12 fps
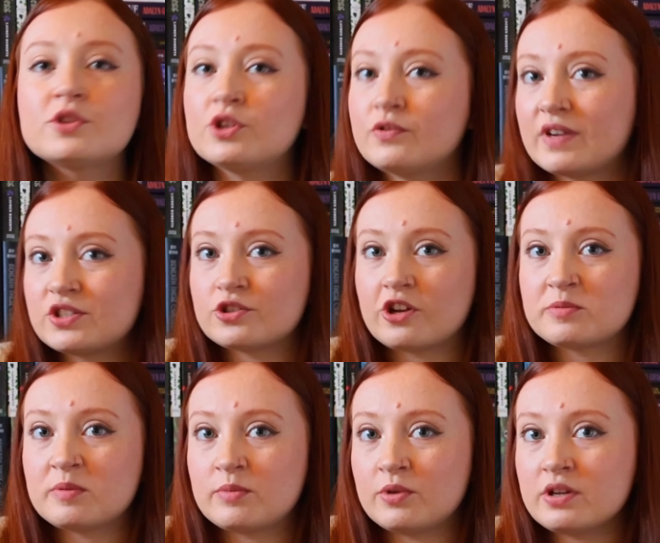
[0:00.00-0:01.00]
the new Richard
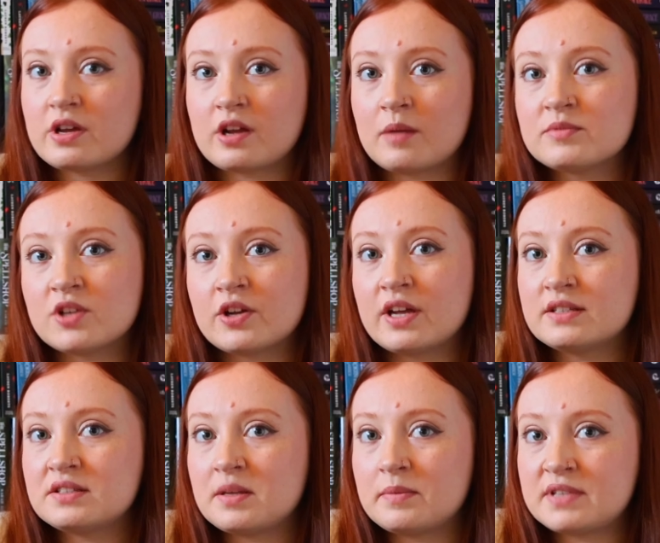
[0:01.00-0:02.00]
Osman book comes out in
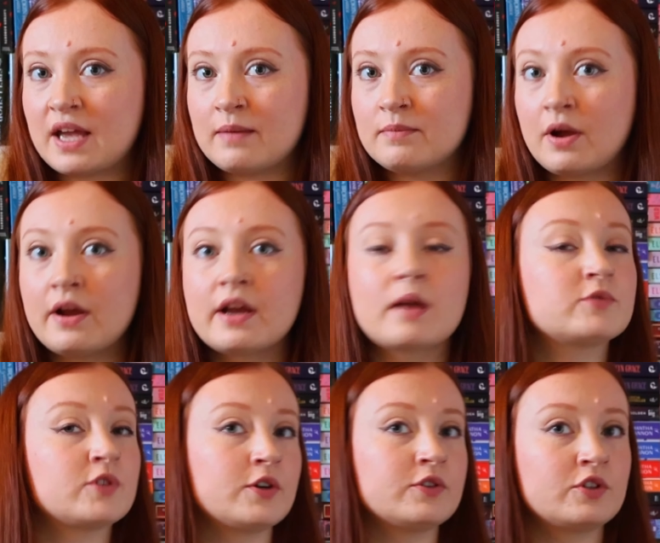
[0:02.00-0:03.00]
September. It
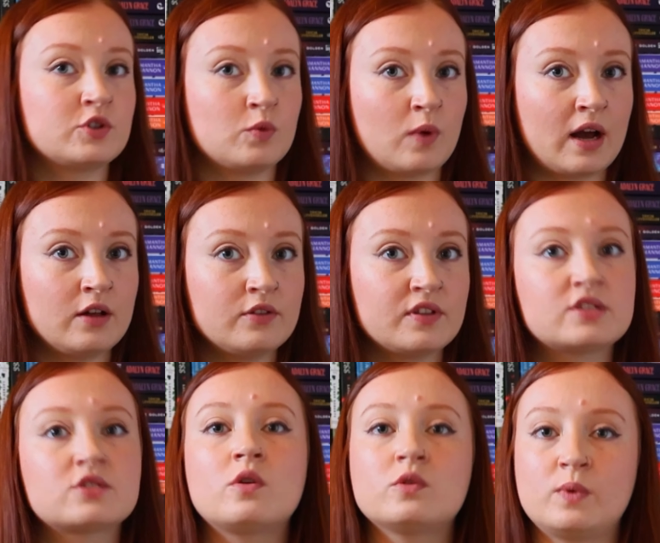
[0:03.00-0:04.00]
comes out on the 12th.
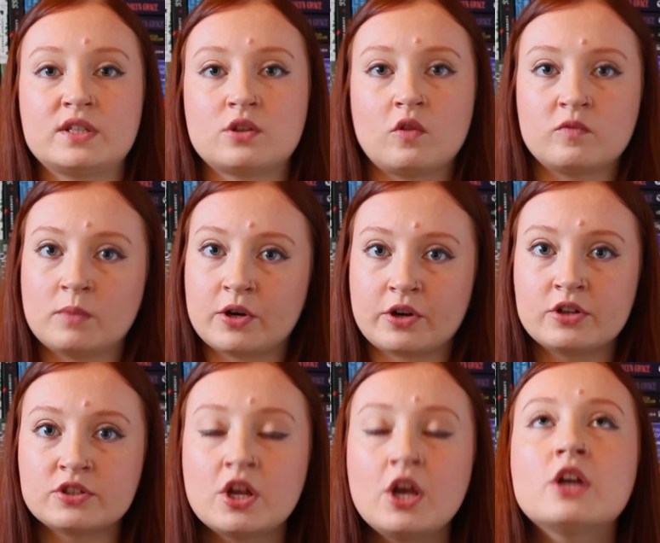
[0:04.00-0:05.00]
It's called We Solve
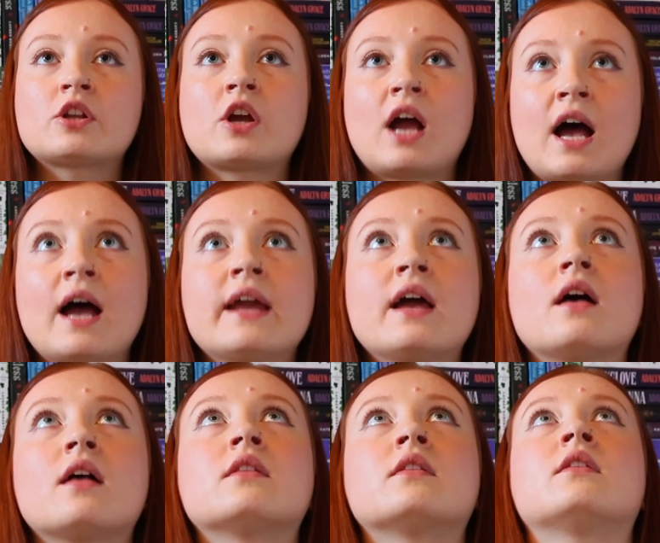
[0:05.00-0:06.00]
Murders. Now, I
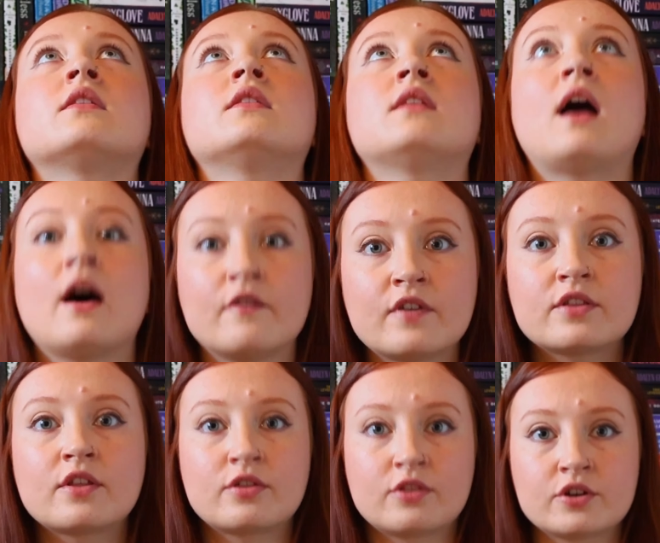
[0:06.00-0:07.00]
love
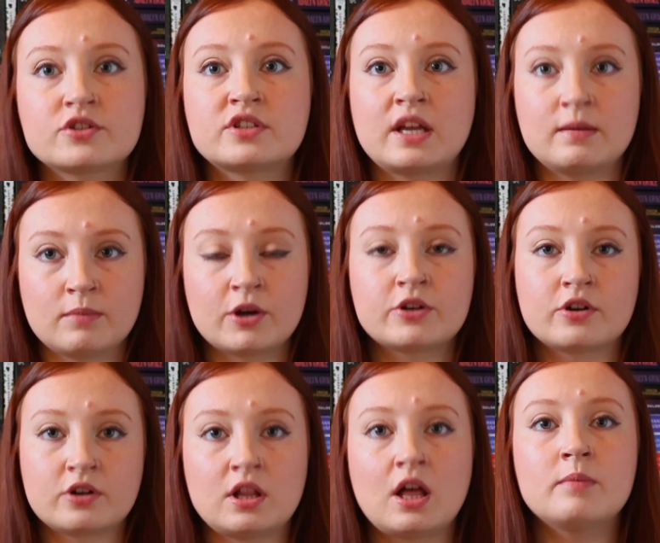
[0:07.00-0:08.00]
the Thursday Murder
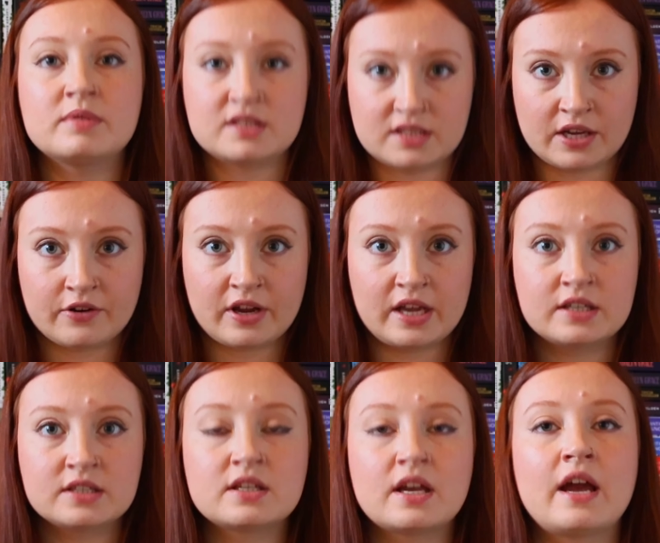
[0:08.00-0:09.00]
Club series.